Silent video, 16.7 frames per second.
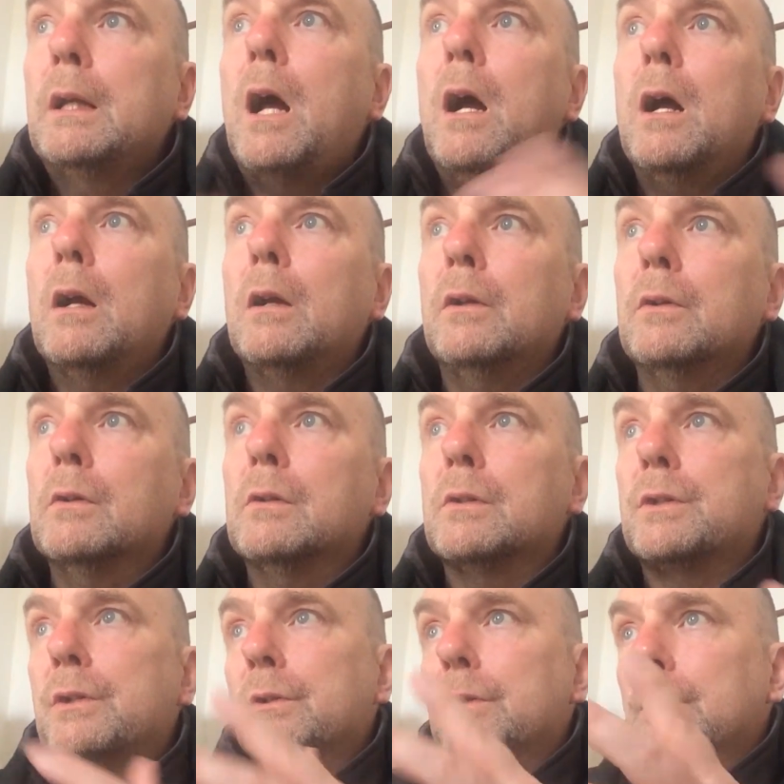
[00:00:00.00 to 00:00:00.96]

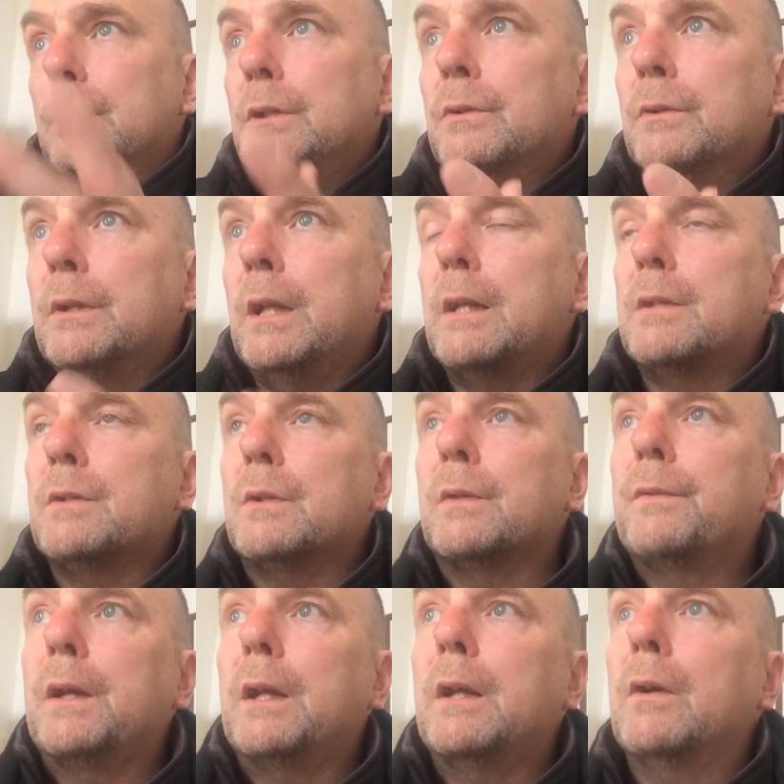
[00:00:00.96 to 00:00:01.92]
cardinals, or, you know, that sort
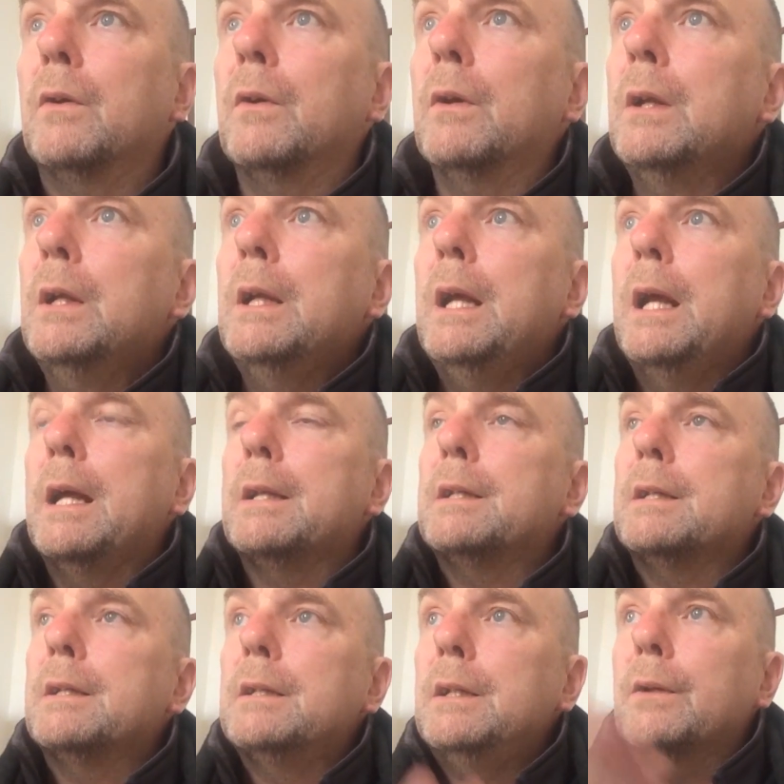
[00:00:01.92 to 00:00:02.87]
of thing, or
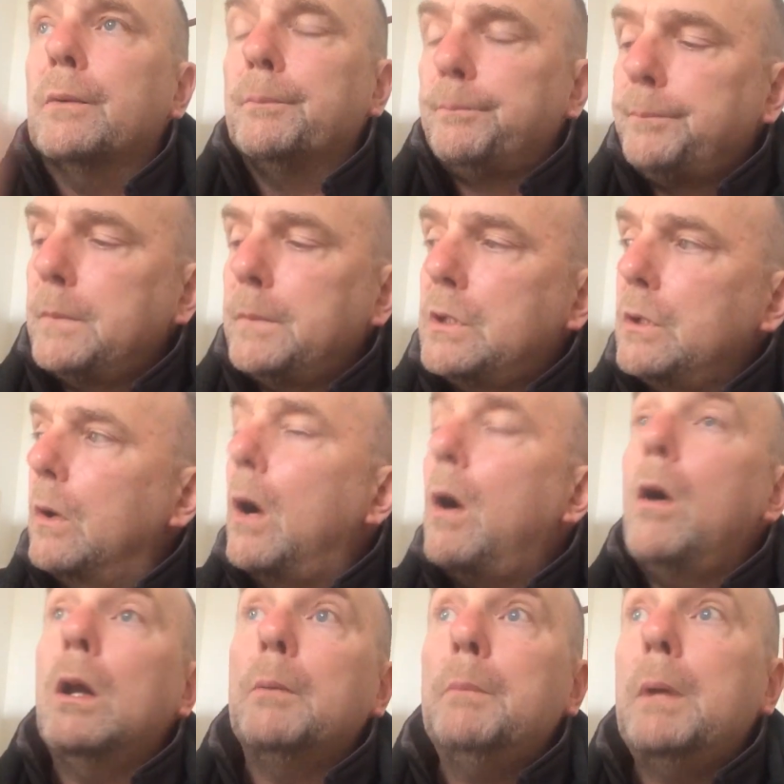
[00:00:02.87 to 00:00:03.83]
as a, you know, so
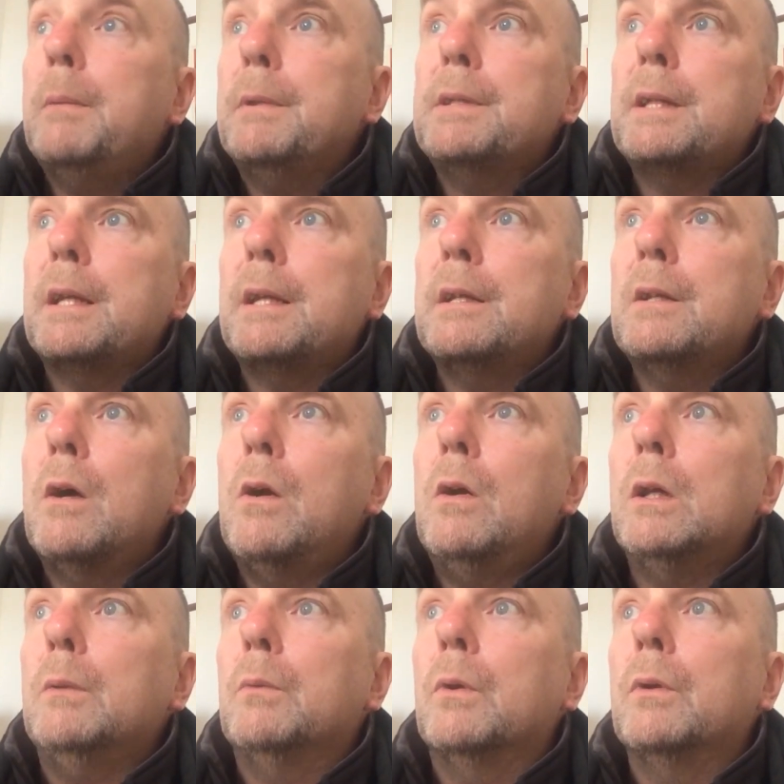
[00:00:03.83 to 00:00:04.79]
Holly, maybe set in
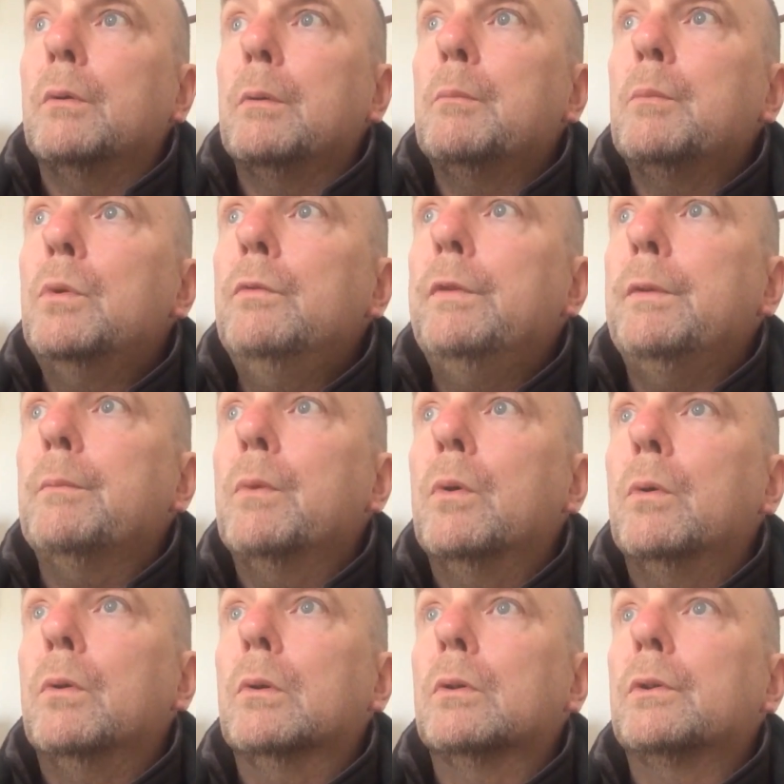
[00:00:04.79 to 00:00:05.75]
Hollywood with movie
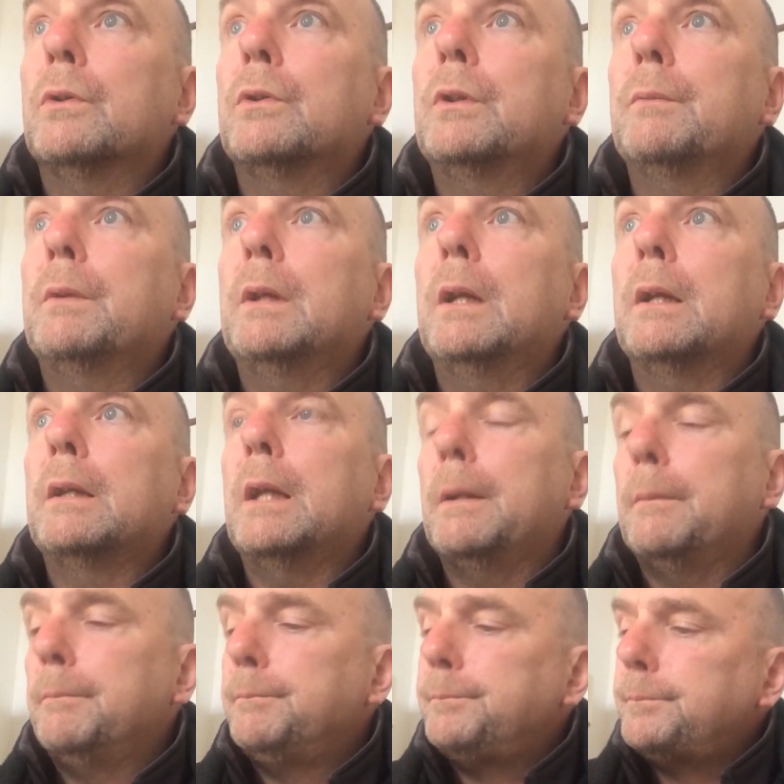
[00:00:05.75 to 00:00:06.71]
moguls or something like that.